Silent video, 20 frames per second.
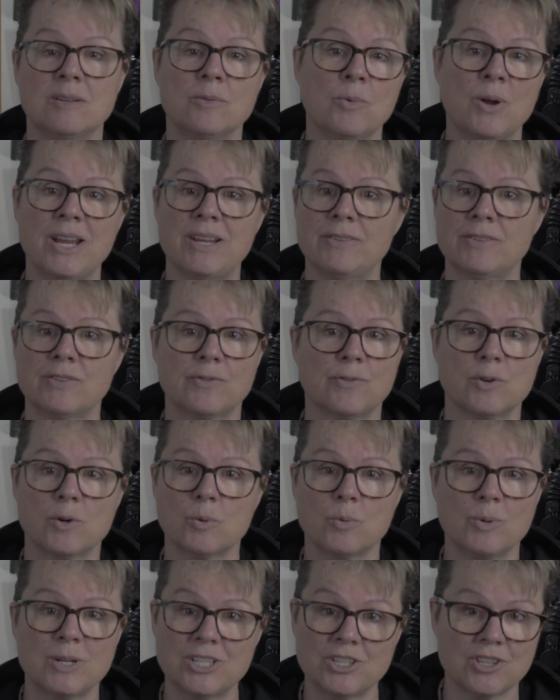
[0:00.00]
in ways
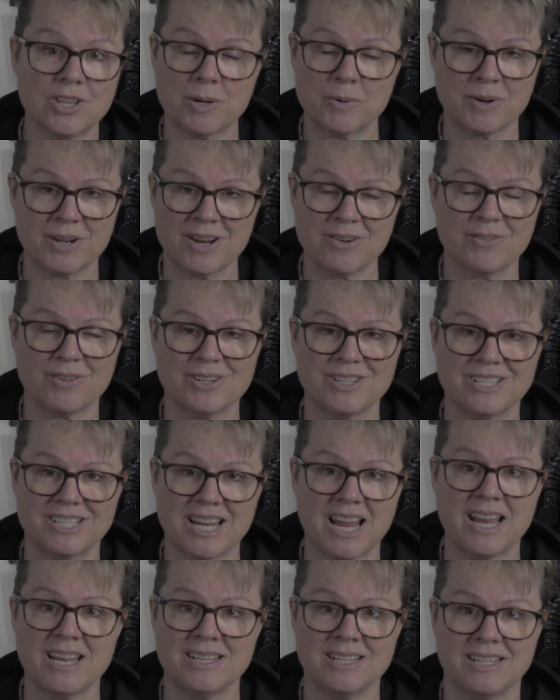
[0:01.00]
for which they were never
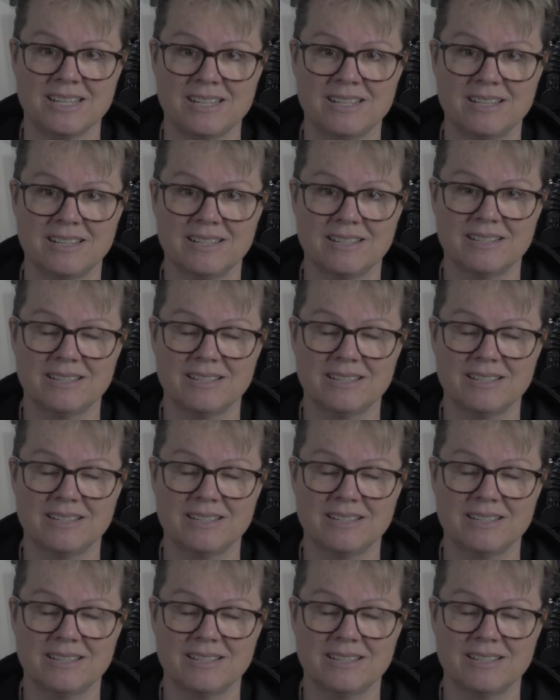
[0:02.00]
intended.